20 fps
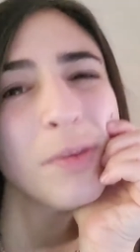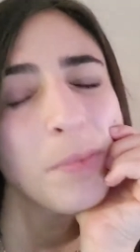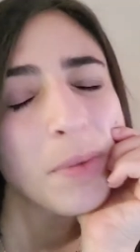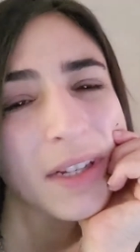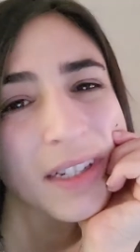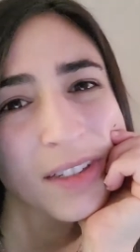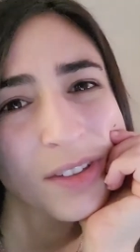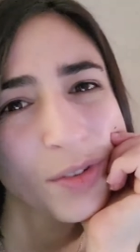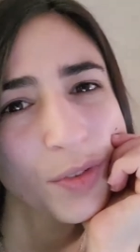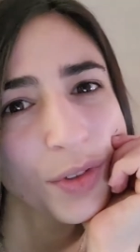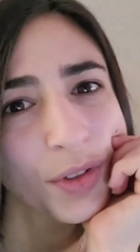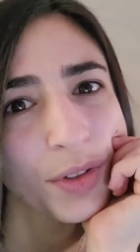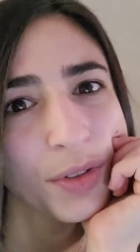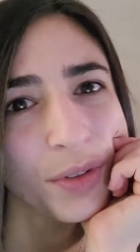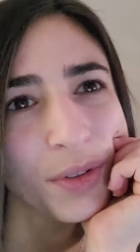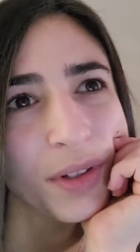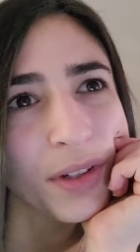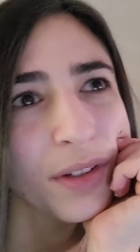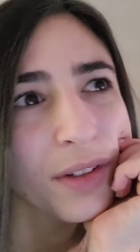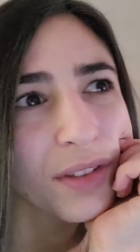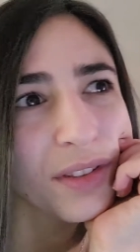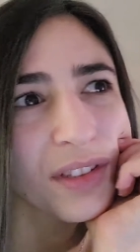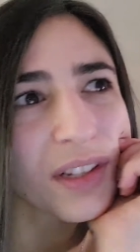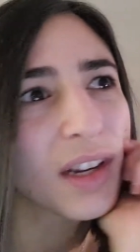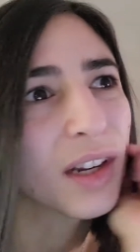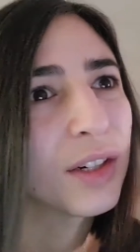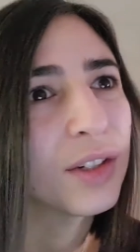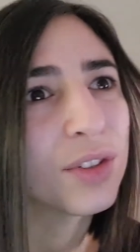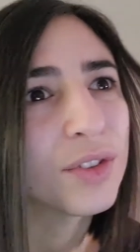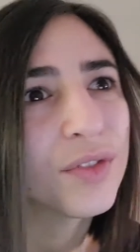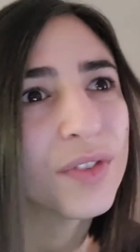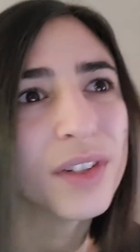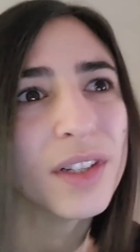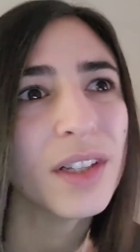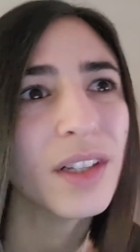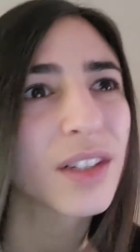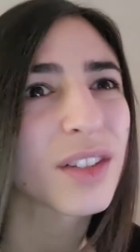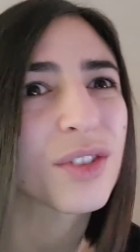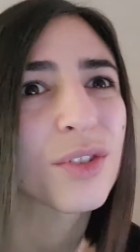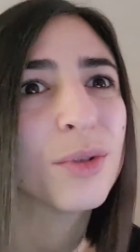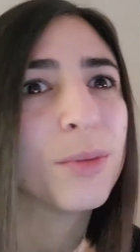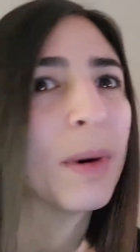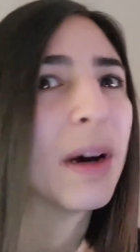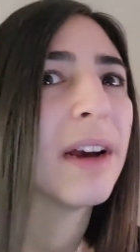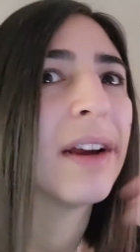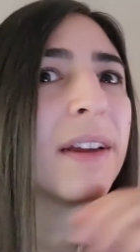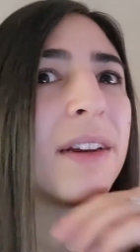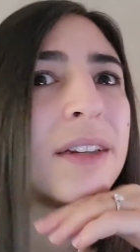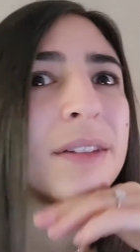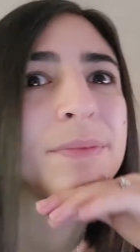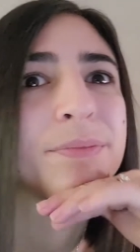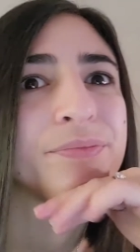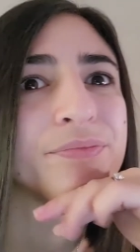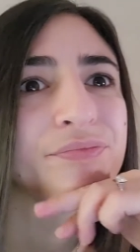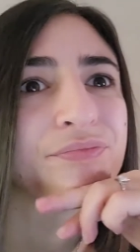have plans for New Year's? I just feel like so behind.